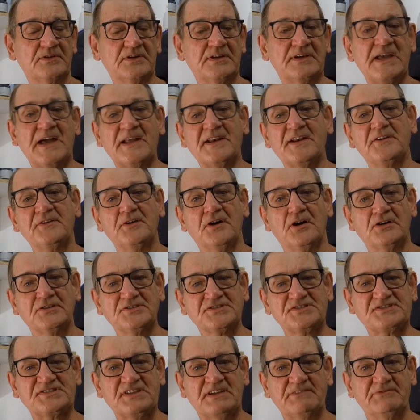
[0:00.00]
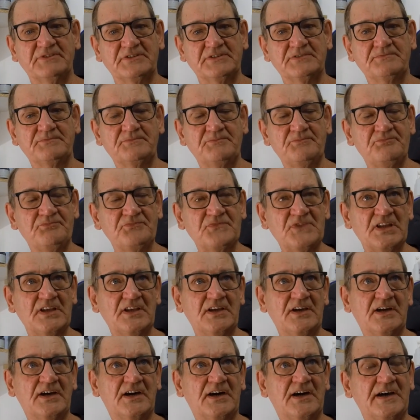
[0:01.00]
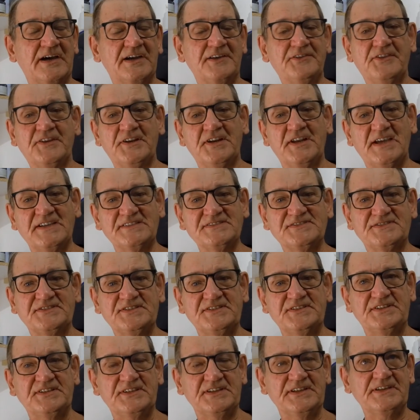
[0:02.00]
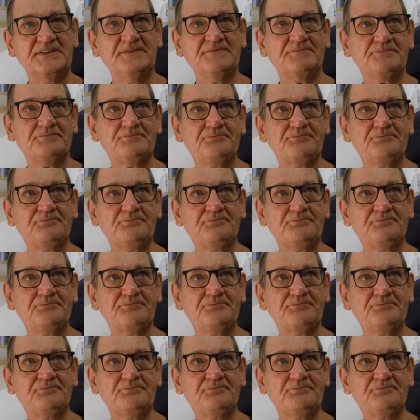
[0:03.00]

Canon R7, I had the 90D,